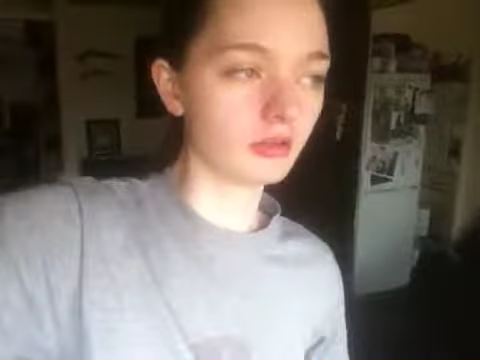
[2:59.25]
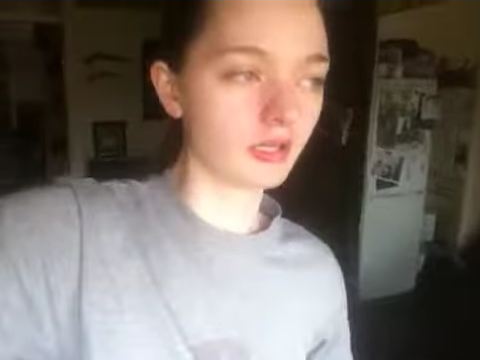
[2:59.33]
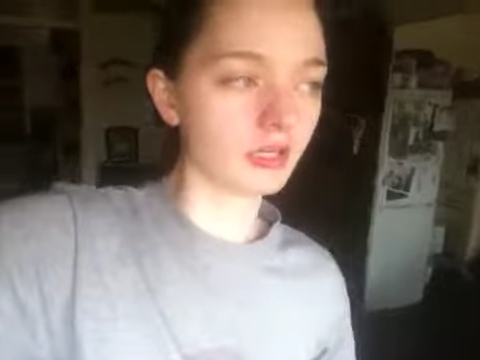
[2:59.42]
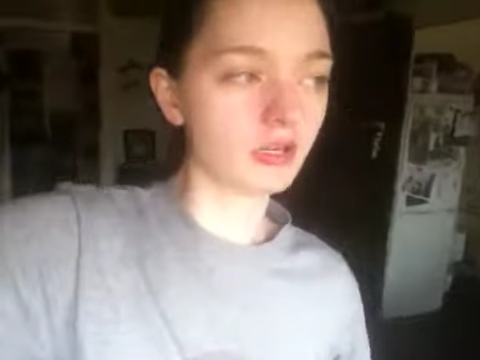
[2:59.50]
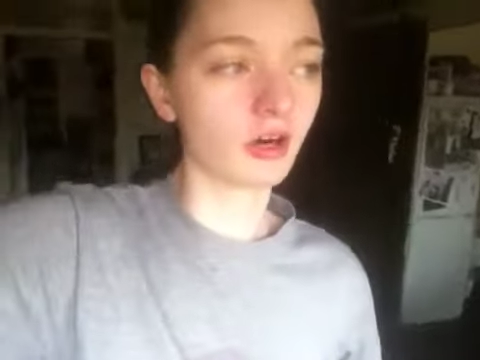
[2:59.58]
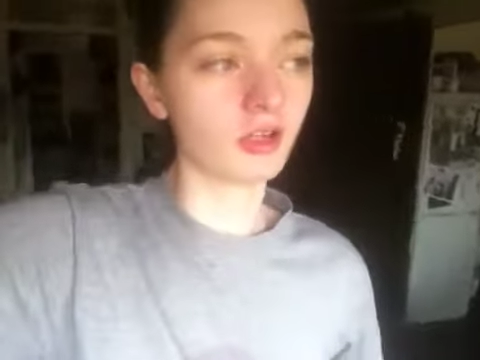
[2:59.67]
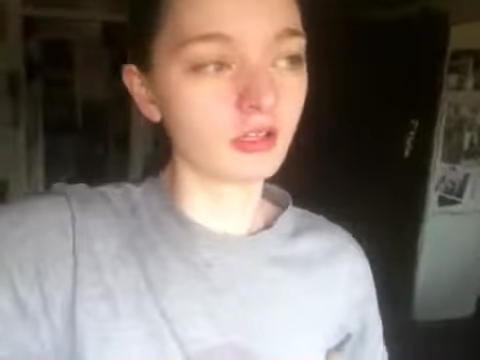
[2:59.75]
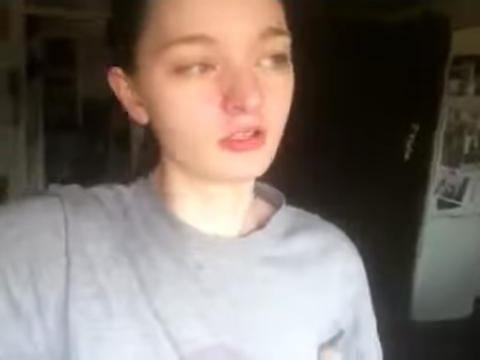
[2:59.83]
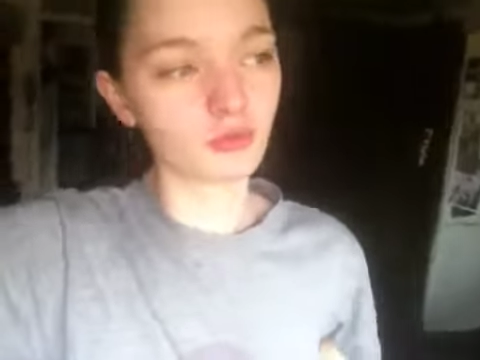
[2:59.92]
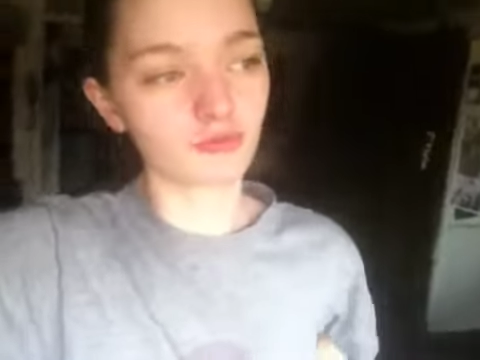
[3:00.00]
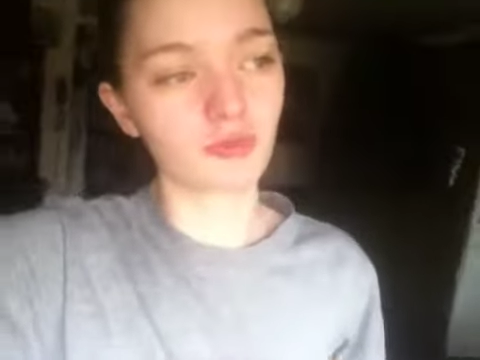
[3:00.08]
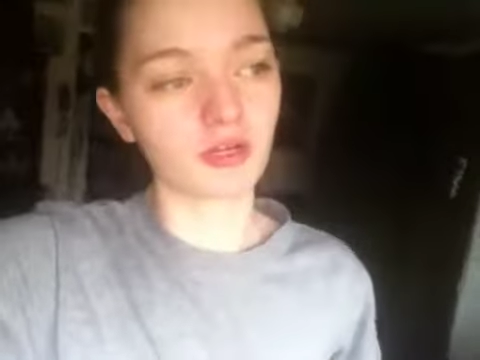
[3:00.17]
In
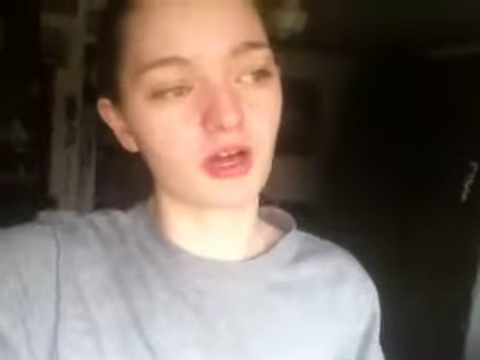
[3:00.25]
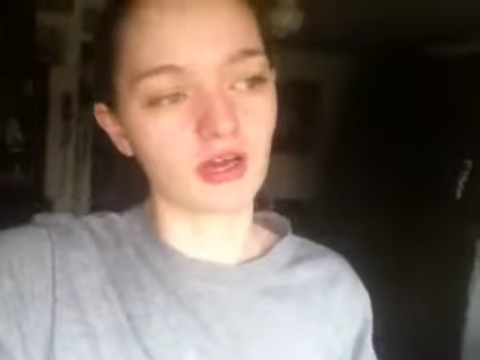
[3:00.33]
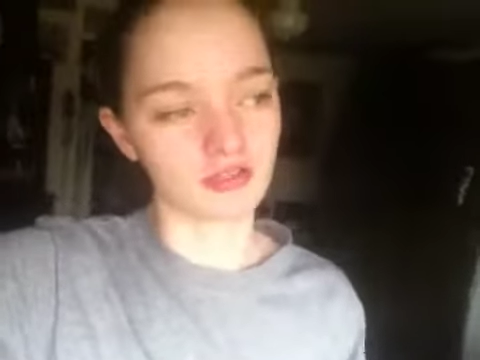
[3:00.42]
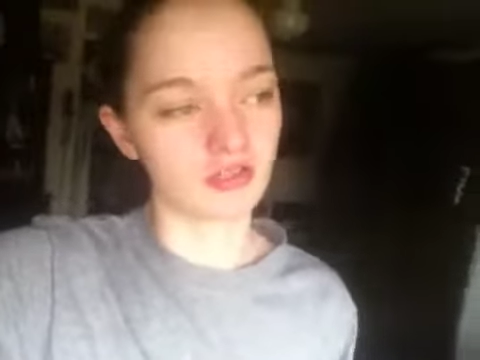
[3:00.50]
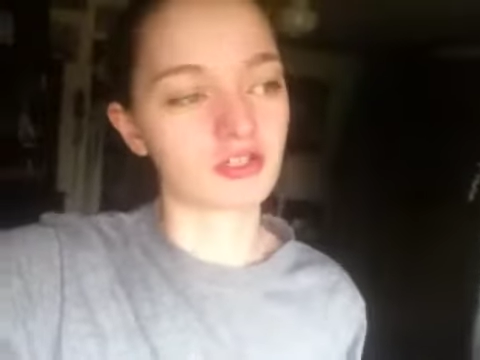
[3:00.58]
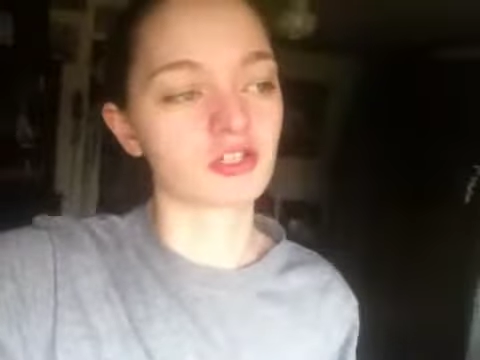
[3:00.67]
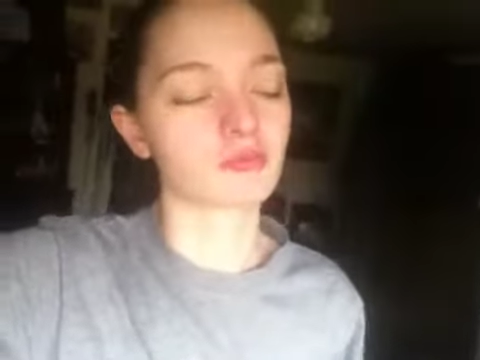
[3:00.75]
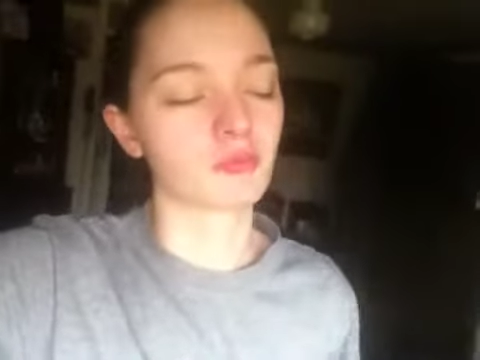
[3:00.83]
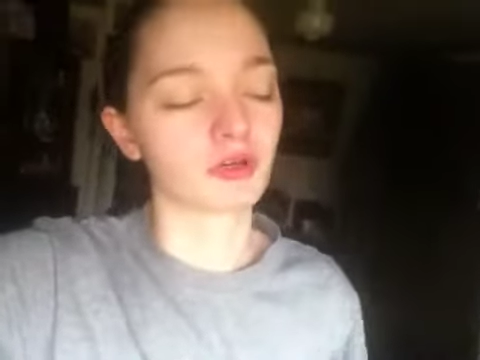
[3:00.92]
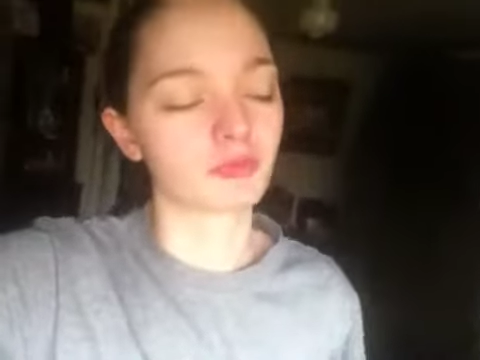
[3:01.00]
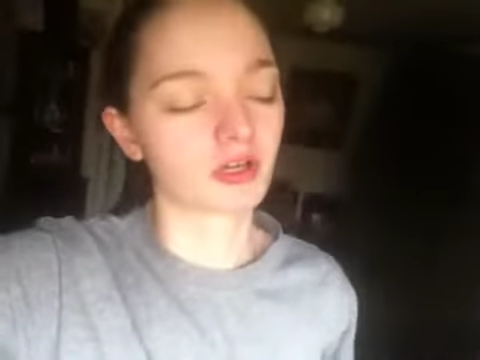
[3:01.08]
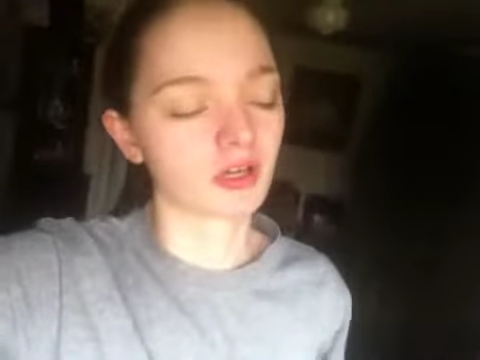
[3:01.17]
college we've been, I did just burp.